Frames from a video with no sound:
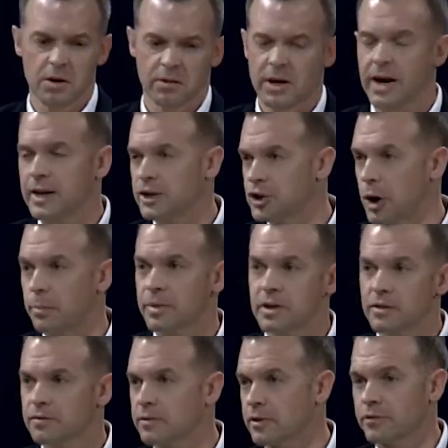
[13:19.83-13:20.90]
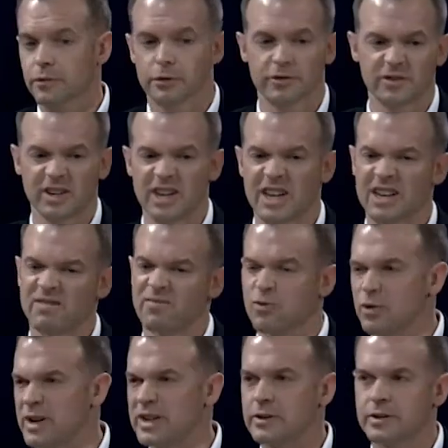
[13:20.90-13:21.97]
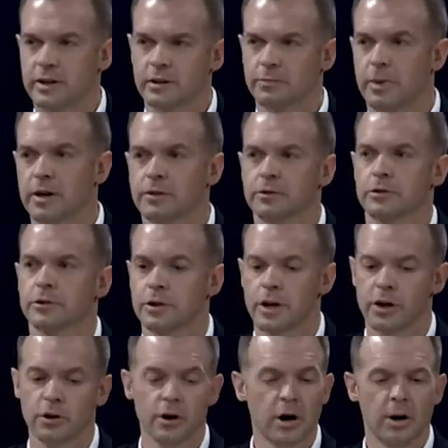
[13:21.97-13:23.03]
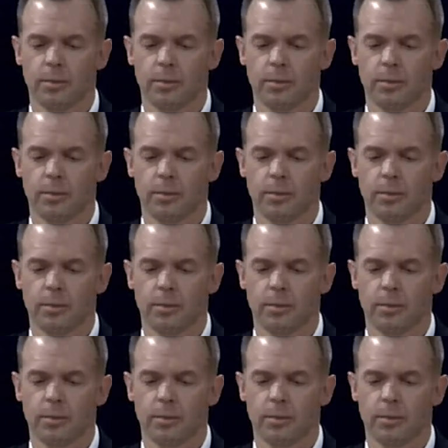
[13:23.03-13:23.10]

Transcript: kind of jumpy for the first, 3-6 months or so.